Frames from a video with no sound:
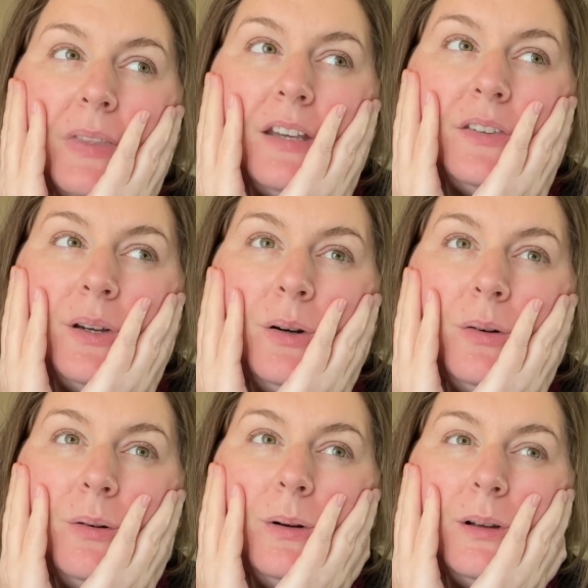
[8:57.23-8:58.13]

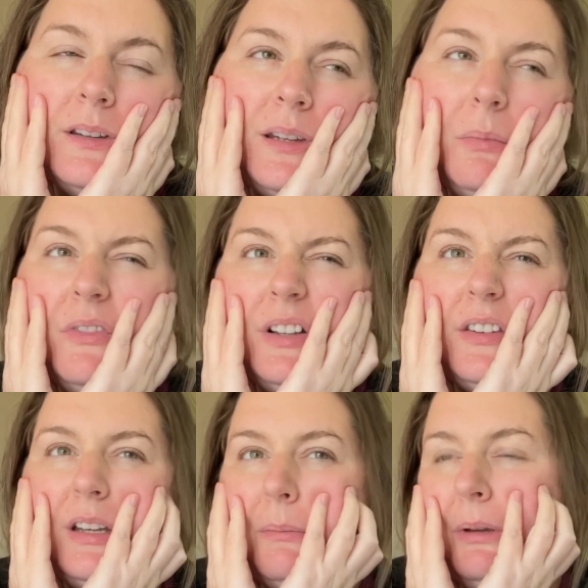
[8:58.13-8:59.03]
So some of it's
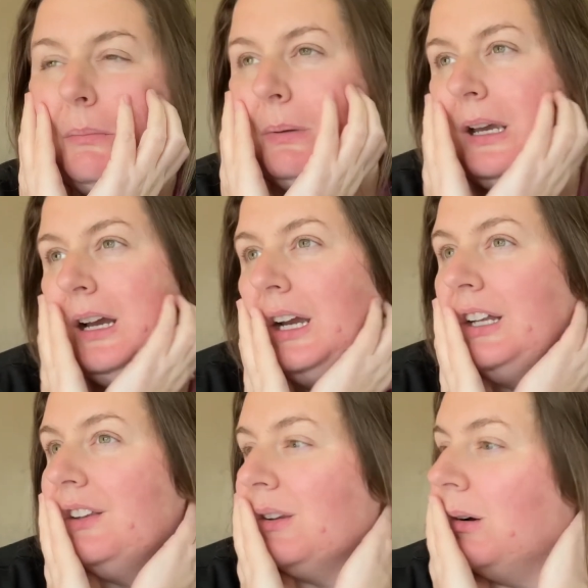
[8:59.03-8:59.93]
a bit
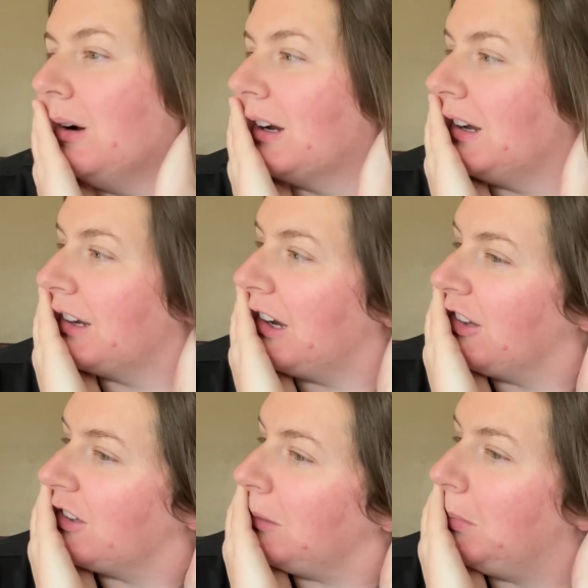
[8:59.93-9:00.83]
behind, so I gotta
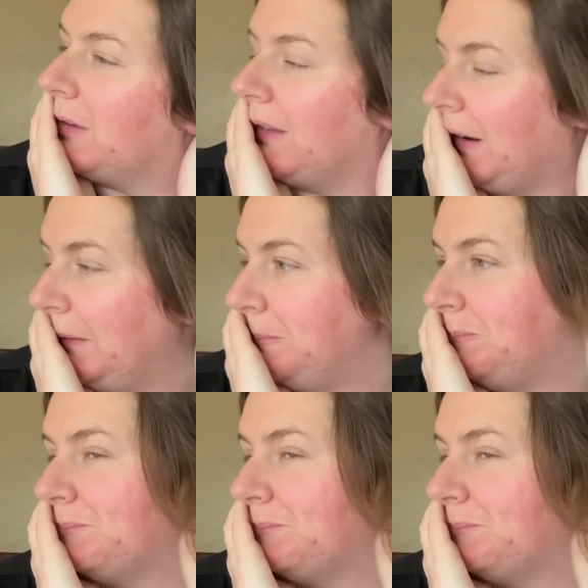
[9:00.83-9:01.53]
catch up on that.